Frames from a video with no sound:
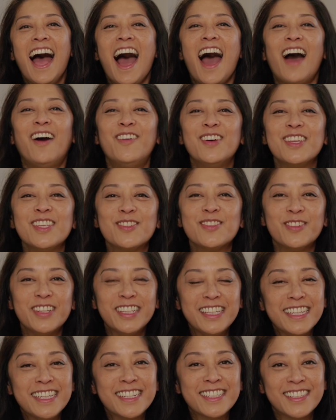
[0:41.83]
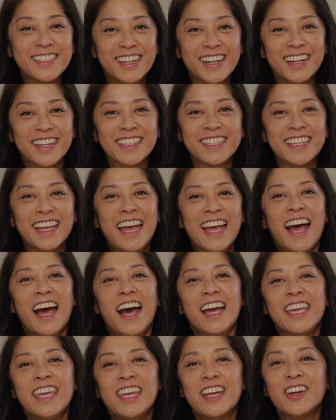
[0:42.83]
I was really shocked.
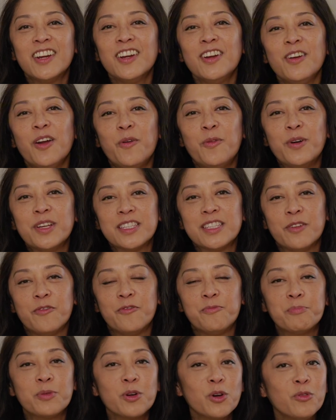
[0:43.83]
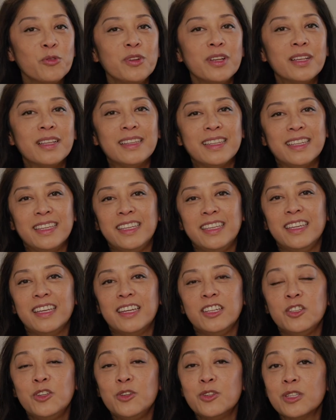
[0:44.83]
Here was a
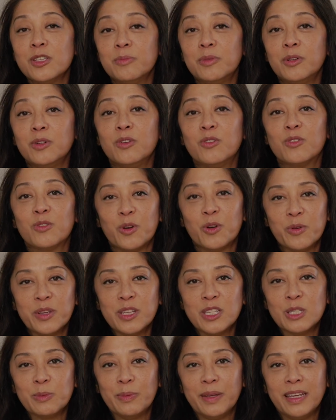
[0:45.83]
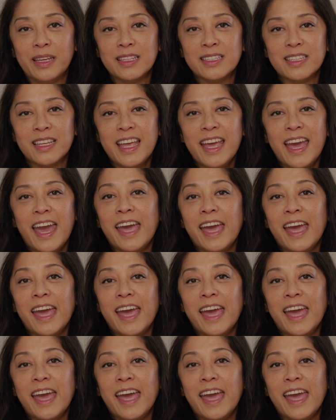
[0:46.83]
perfectly usable growing space,